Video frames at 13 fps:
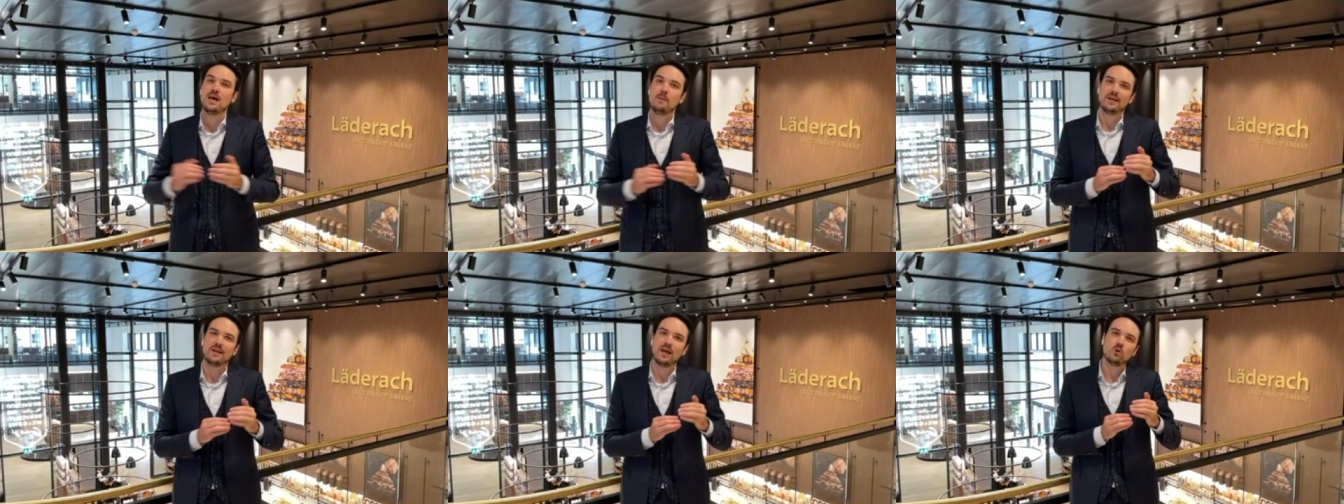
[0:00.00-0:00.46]

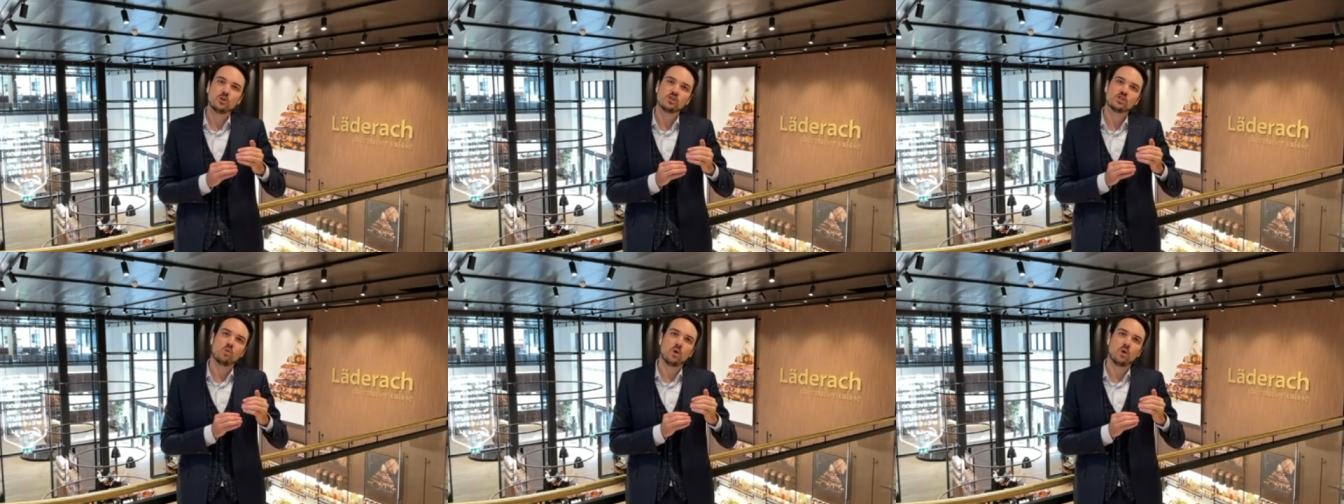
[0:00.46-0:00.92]
But I
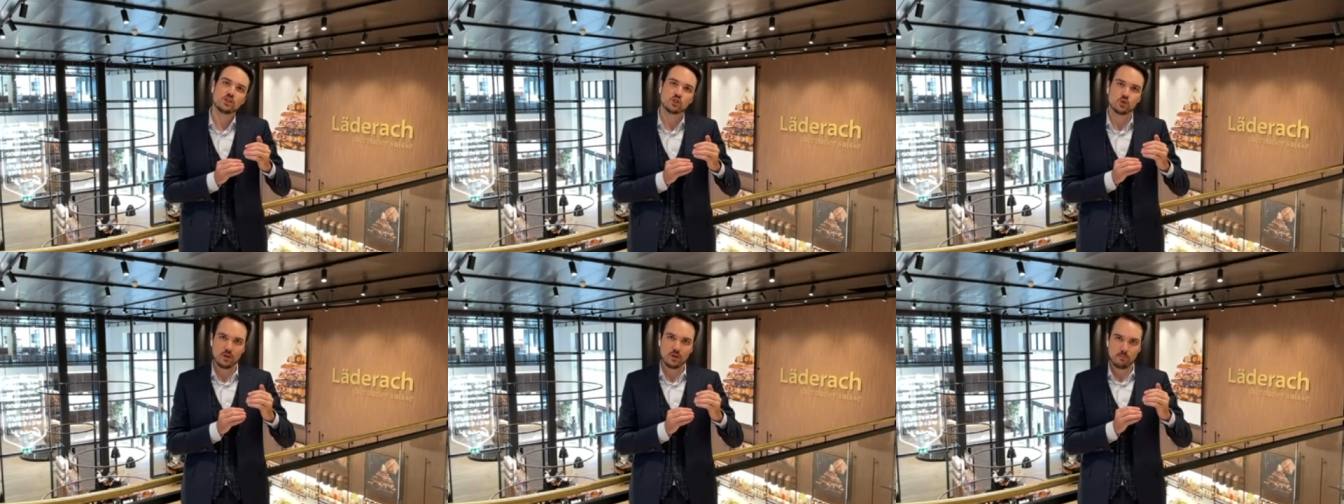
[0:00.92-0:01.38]
also want
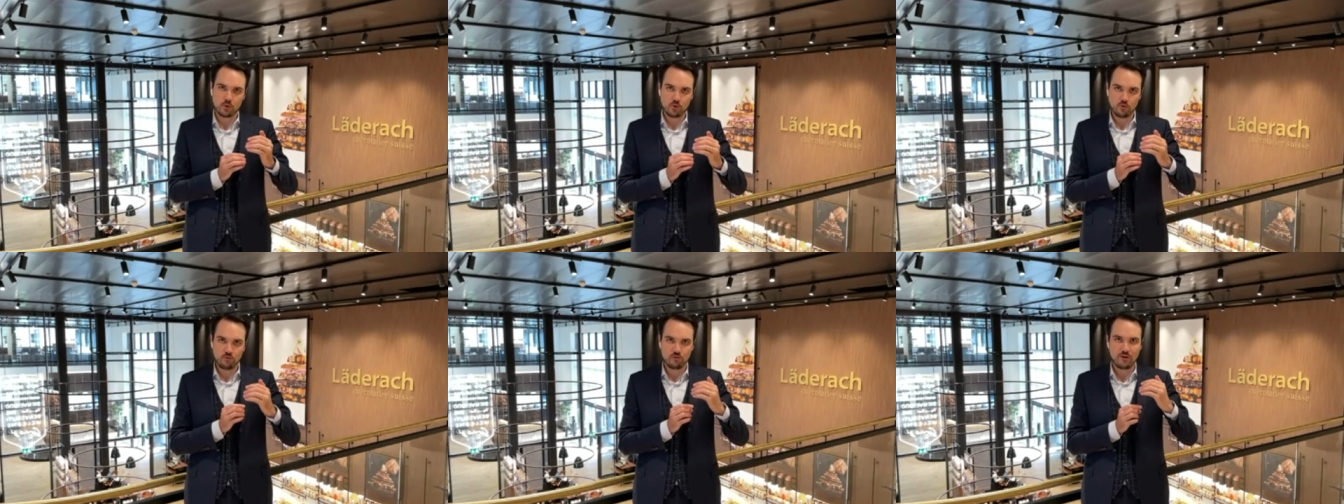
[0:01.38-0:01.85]
to
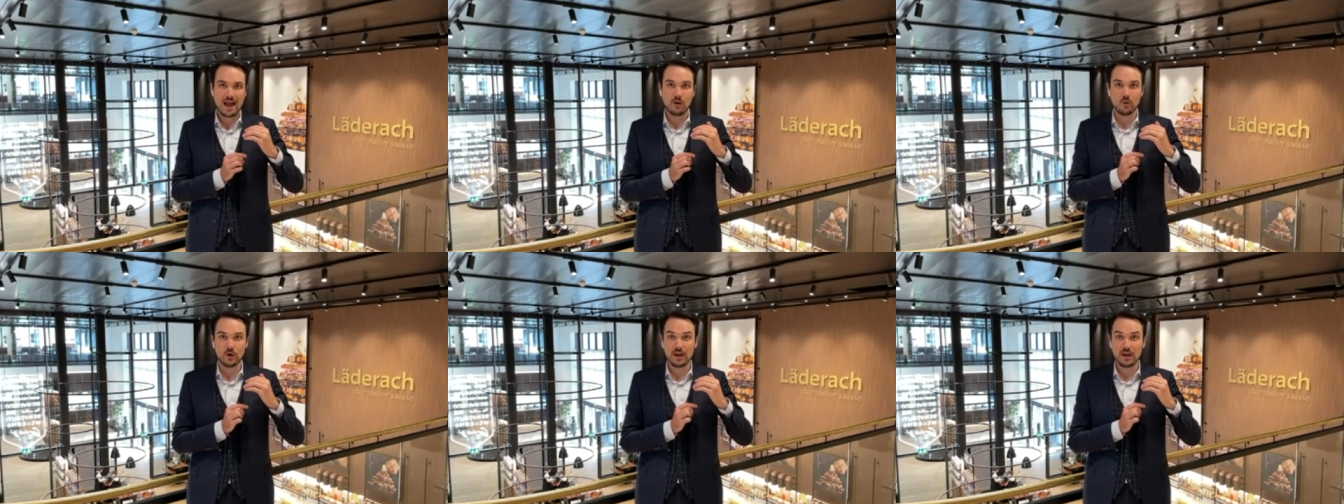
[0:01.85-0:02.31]
improve
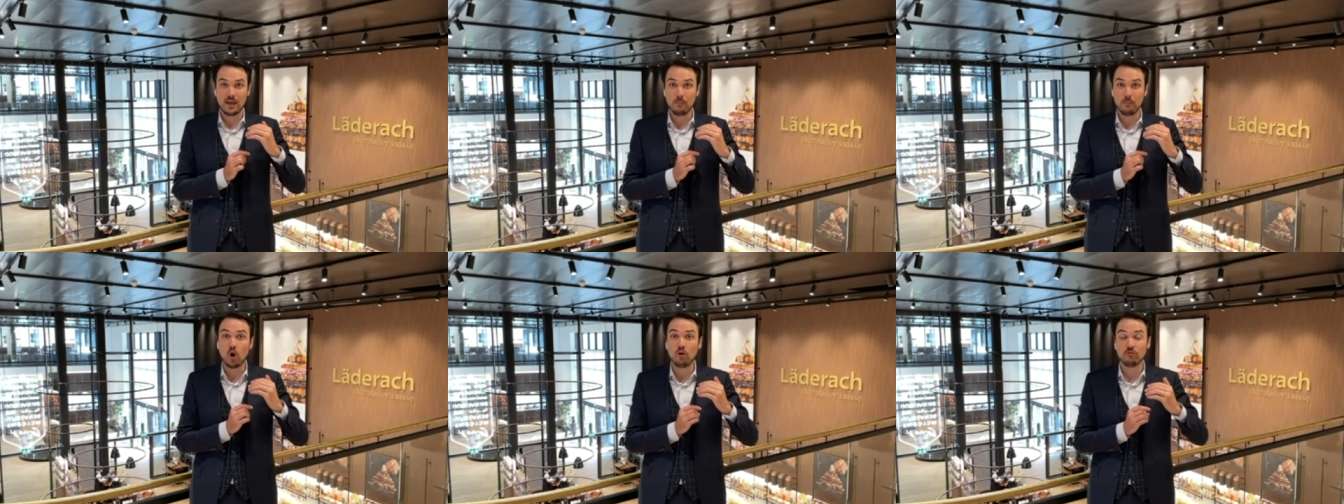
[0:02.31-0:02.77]
our um,
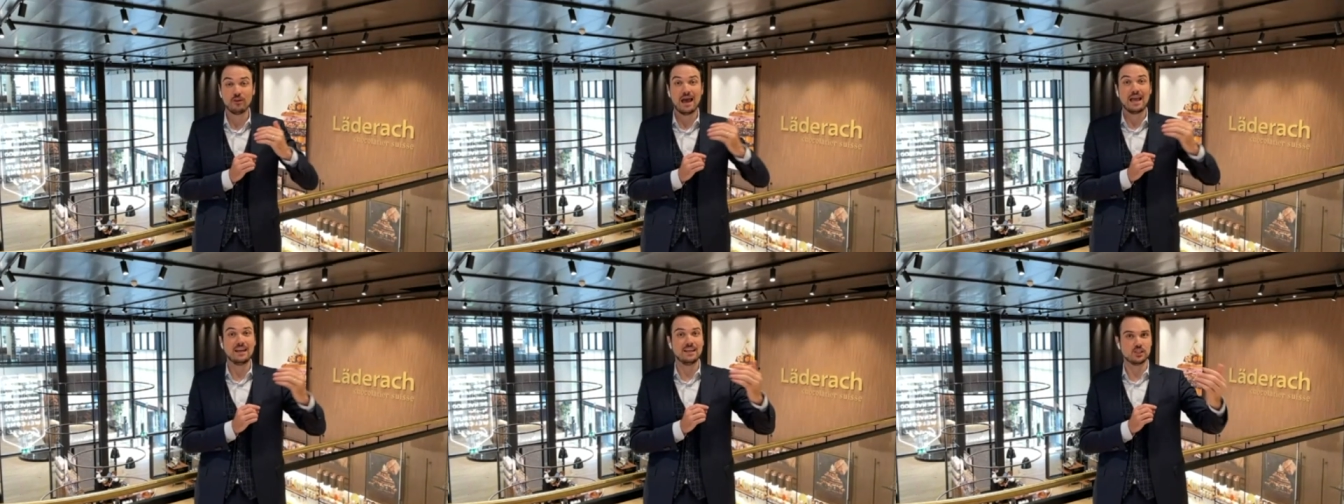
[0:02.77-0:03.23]

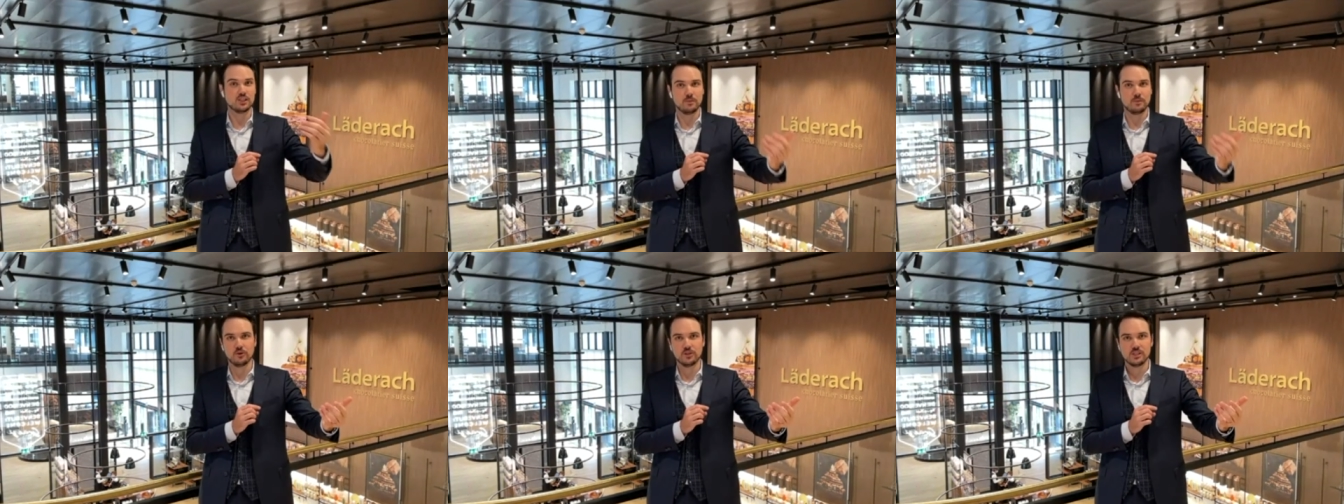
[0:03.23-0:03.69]
offline
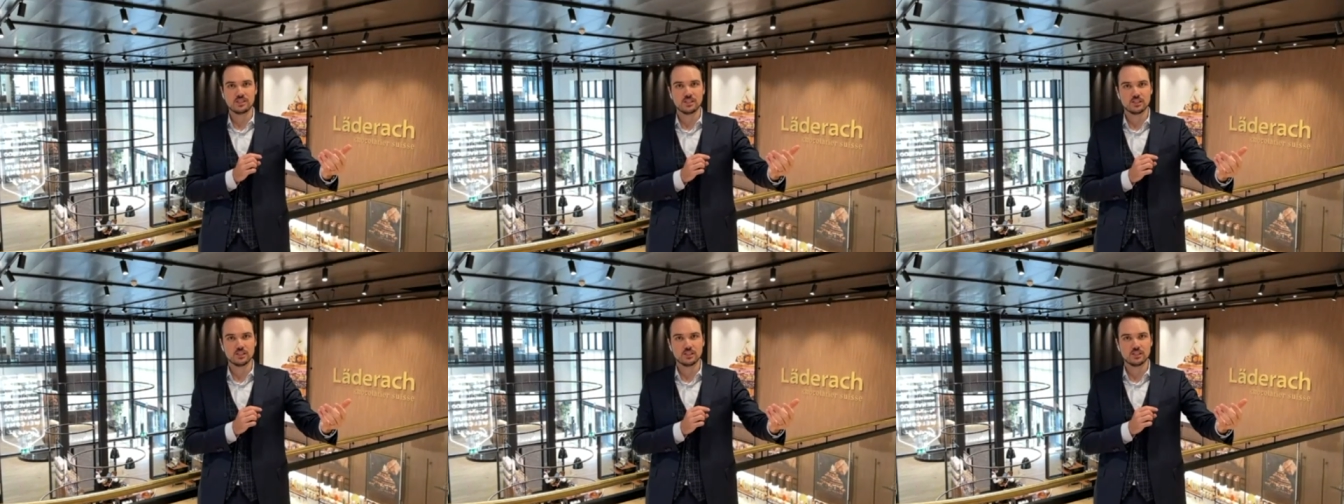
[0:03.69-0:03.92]
experience.